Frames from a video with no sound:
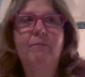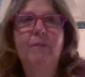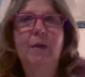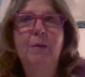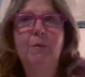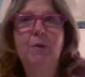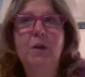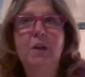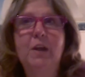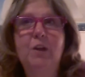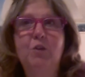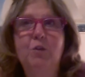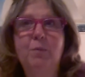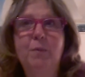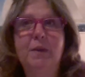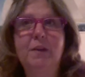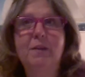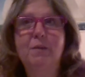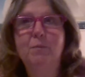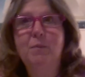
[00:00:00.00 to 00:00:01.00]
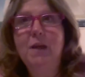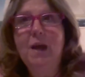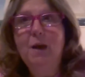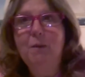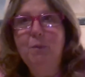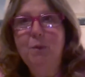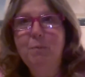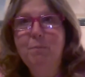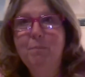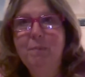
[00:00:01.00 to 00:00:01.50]
am going to go spend some
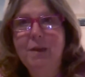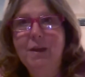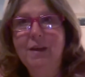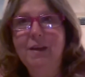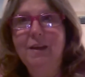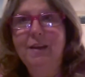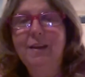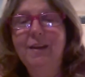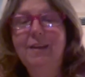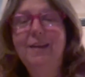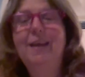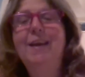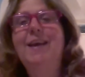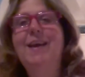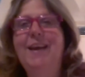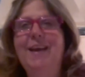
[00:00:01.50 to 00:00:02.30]
time with Ben,